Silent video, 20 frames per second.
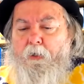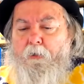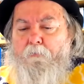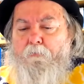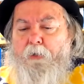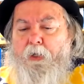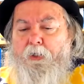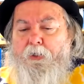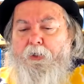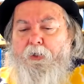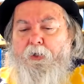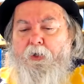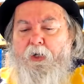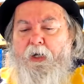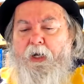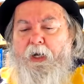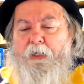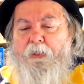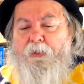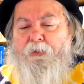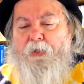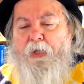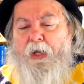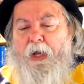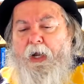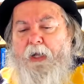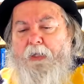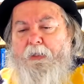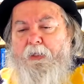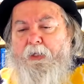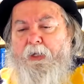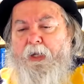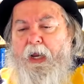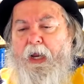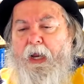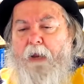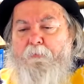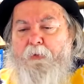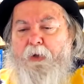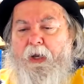Make sure your hand's on the
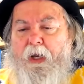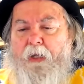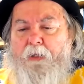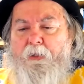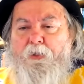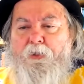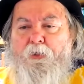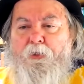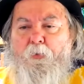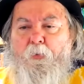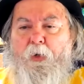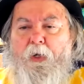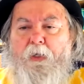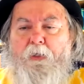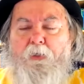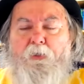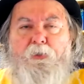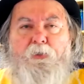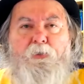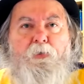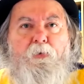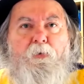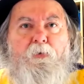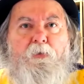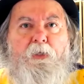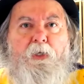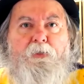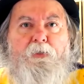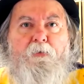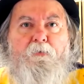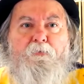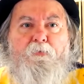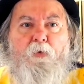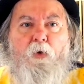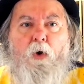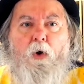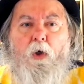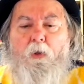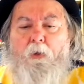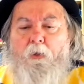cap and the syringe so it doesn't
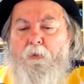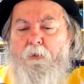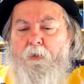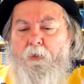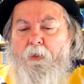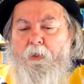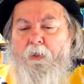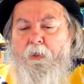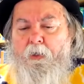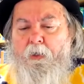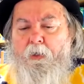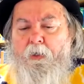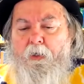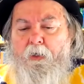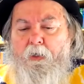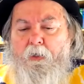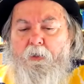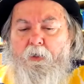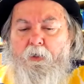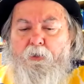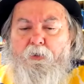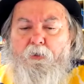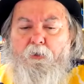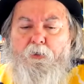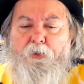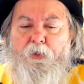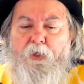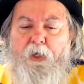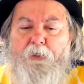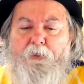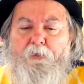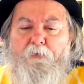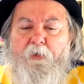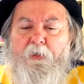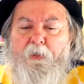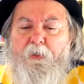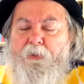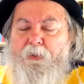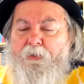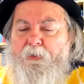fall. There's no chance of
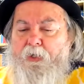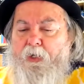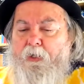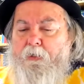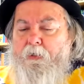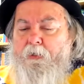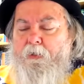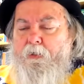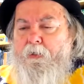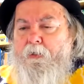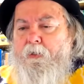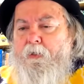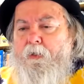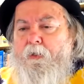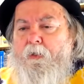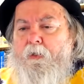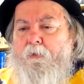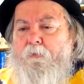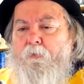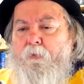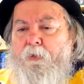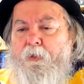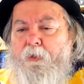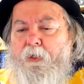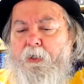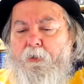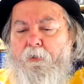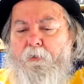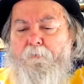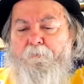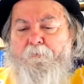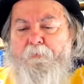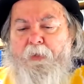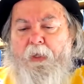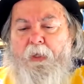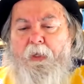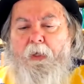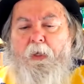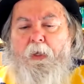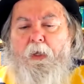getting stuck with the needle.
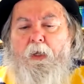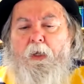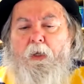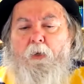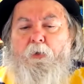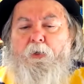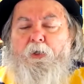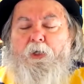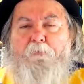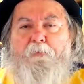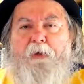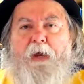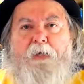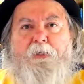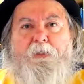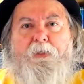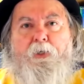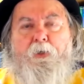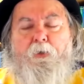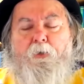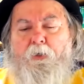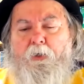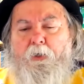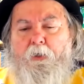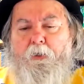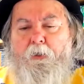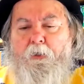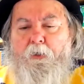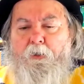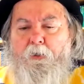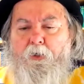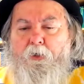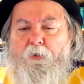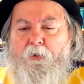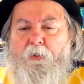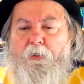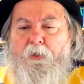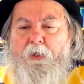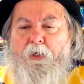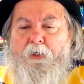When you get back to your hood, you're
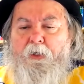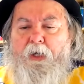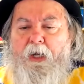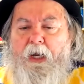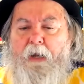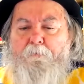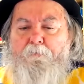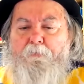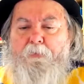going to uncap